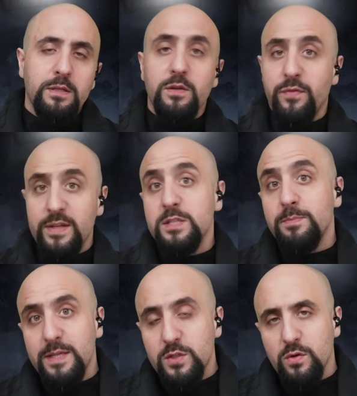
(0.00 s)

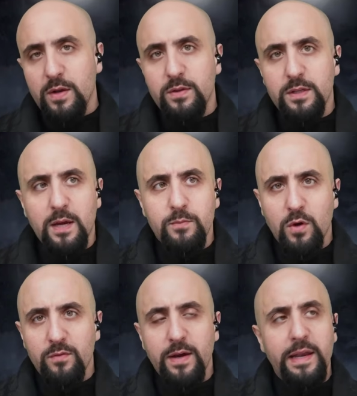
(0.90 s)
Defense Minister at the time,
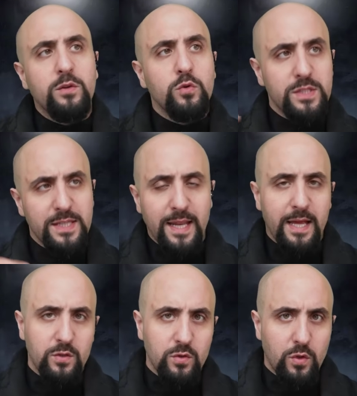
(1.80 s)
Yoav Gallant, who still
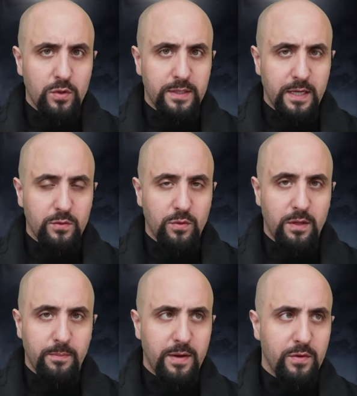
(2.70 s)
had good contact with
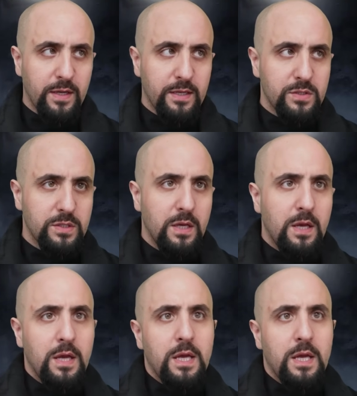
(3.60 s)
the Americans.